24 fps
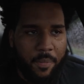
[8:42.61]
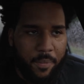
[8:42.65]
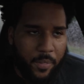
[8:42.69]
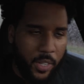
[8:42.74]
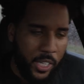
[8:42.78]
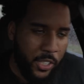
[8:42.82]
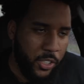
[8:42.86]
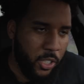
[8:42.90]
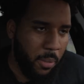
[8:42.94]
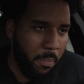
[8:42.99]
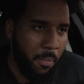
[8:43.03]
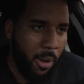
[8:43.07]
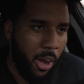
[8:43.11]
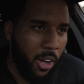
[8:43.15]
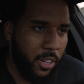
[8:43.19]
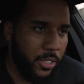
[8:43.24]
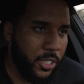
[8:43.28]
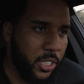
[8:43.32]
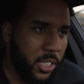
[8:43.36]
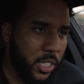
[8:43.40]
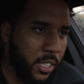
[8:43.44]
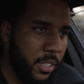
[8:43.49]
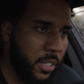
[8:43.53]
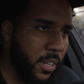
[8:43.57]
It's a
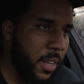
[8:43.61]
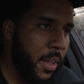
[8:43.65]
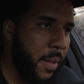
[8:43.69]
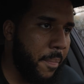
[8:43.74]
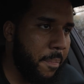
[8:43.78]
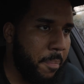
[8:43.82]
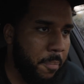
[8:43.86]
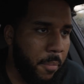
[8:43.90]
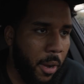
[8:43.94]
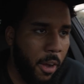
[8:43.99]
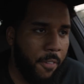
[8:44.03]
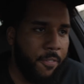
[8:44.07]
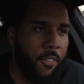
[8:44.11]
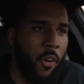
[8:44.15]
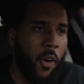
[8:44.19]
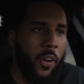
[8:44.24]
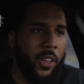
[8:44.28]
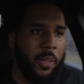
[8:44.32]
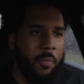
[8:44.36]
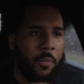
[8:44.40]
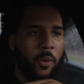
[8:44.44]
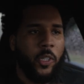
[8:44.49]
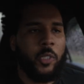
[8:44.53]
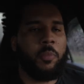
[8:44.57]
monster. By far
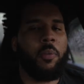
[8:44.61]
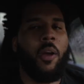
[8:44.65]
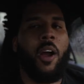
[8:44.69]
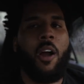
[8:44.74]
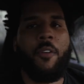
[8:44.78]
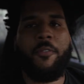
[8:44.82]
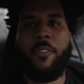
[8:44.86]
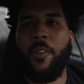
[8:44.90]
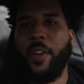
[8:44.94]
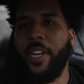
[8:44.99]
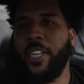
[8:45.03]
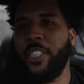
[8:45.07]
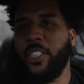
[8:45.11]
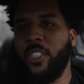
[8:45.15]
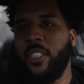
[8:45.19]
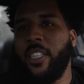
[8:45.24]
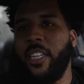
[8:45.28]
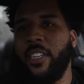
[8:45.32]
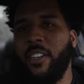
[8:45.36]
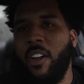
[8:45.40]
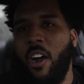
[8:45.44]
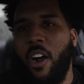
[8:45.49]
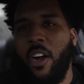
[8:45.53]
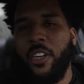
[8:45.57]
the most powerful engine
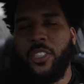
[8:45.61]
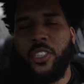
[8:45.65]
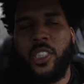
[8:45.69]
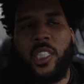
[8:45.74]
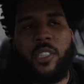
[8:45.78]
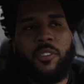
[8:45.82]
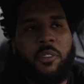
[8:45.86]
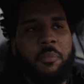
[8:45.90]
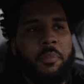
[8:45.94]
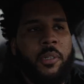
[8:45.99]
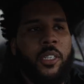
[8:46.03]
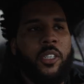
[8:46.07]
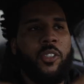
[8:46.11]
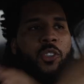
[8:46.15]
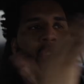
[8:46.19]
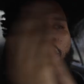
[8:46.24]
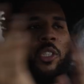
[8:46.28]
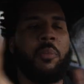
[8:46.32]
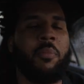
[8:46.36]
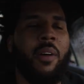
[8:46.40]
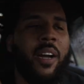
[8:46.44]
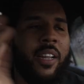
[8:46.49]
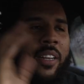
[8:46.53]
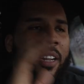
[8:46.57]
that Dodge has ever produced,
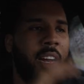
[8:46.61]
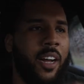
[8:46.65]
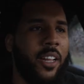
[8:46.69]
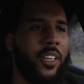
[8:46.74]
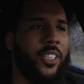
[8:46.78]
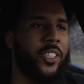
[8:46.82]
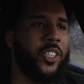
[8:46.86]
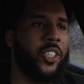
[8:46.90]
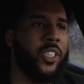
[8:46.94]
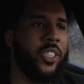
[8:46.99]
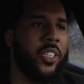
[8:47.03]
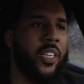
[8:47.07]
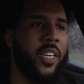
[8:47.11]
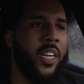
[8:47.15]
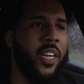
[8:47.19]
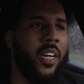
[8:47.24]
to my knowledge.